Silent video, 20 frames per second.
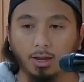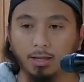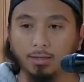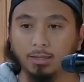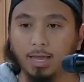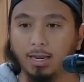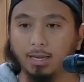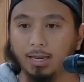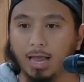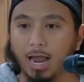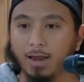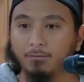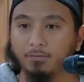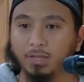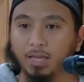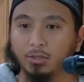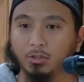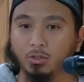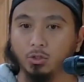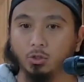And that life
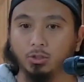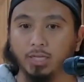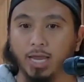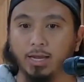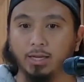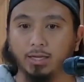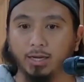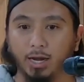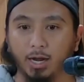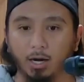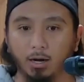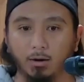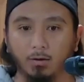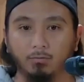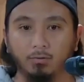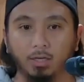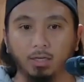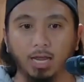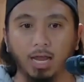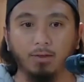that you take care
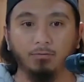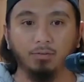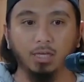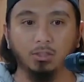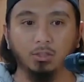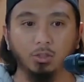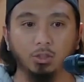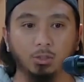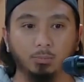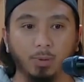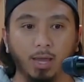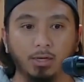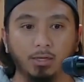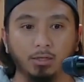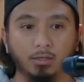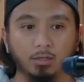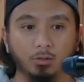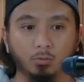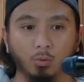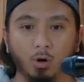of, the life that you spend
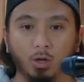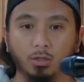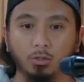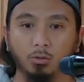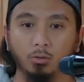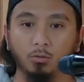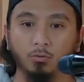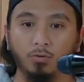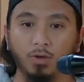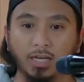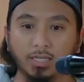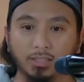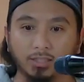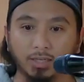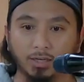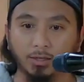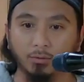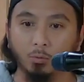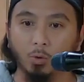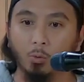in this world and you invest
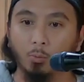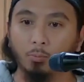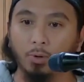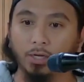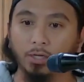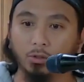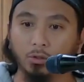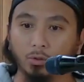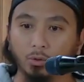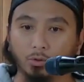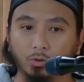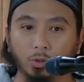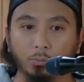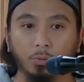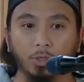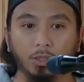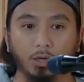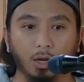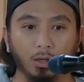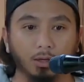in, will bring you to
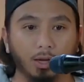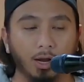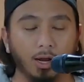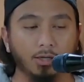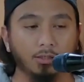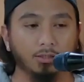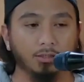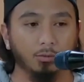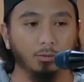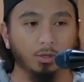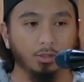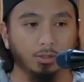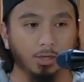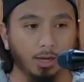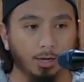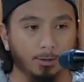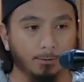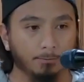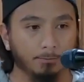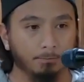meet Allah Azza wa
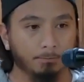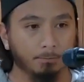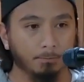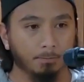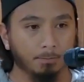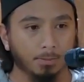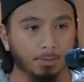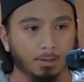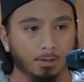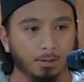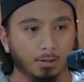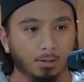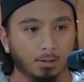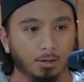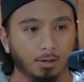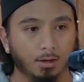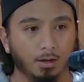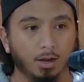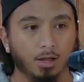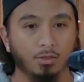Jal.
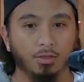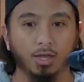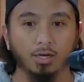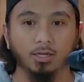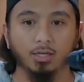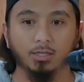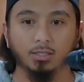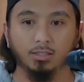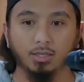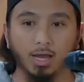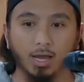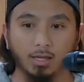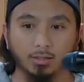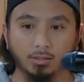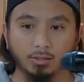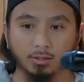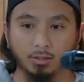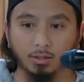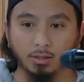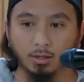And then he
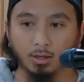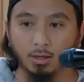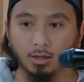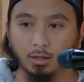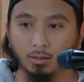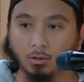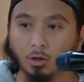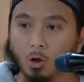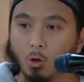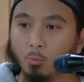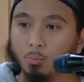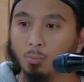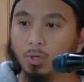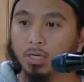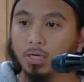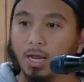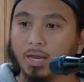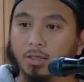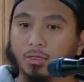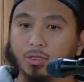says, don't
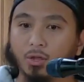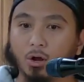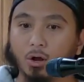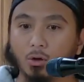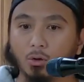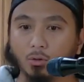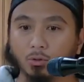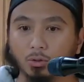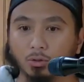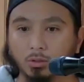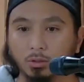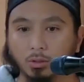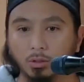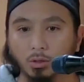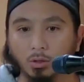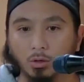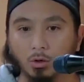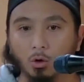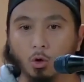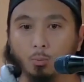be like those
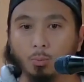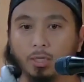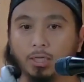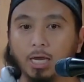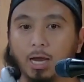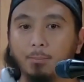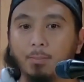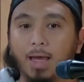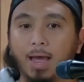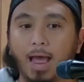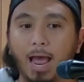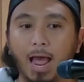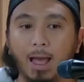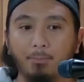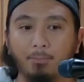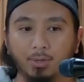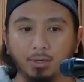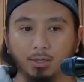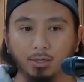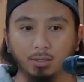who become
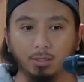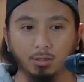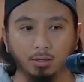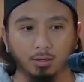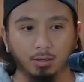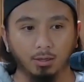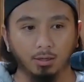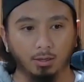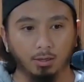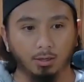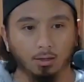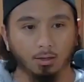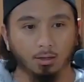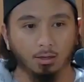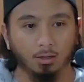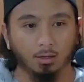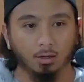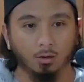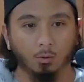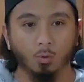happy
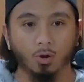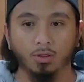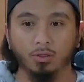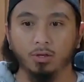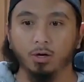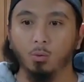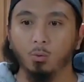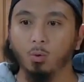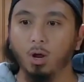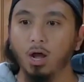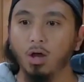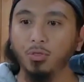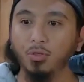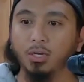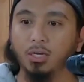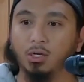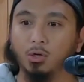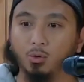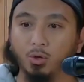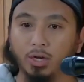when their wealth
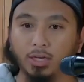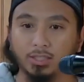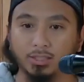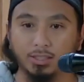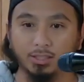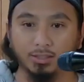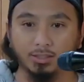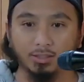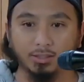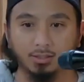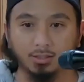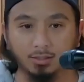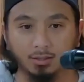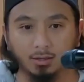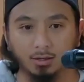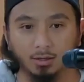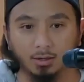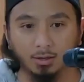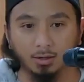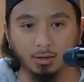increases,
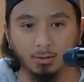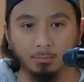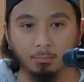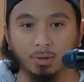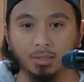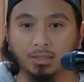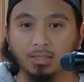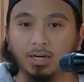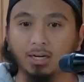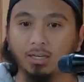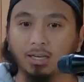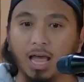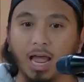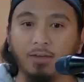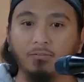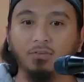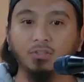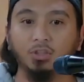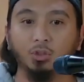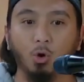but their
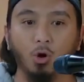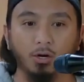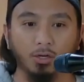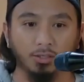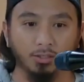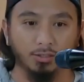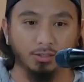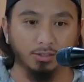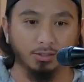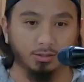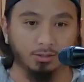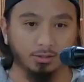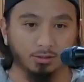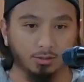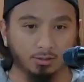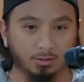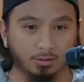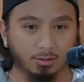life shortens.